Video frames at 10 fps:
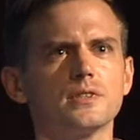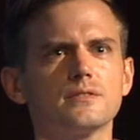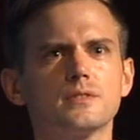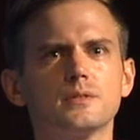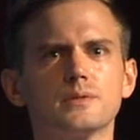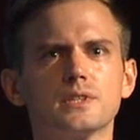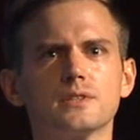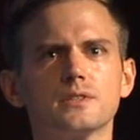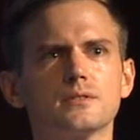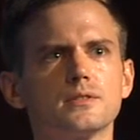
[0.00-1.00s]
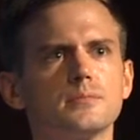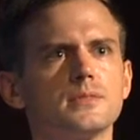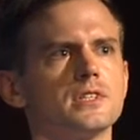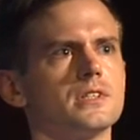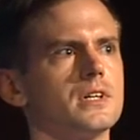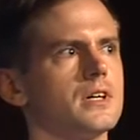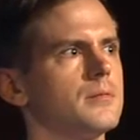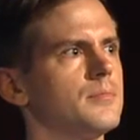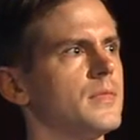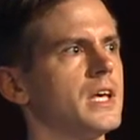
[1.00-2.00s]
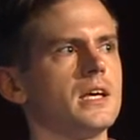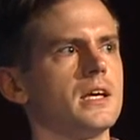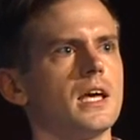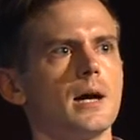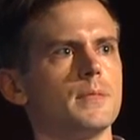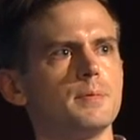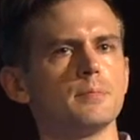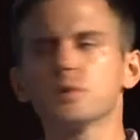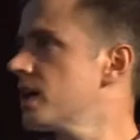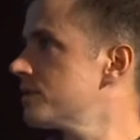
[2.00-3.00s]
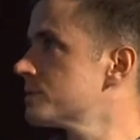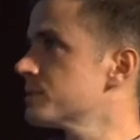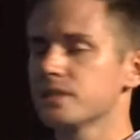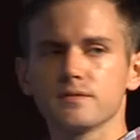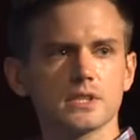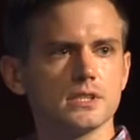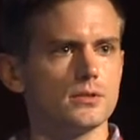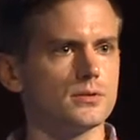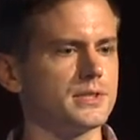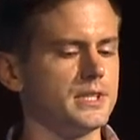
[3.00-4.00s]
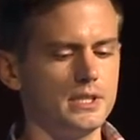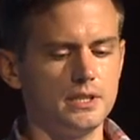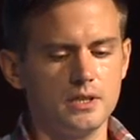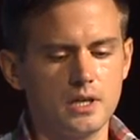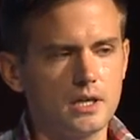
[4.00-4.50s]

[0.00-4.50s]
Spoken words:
of the room, a third of the room. How many people have specifically used the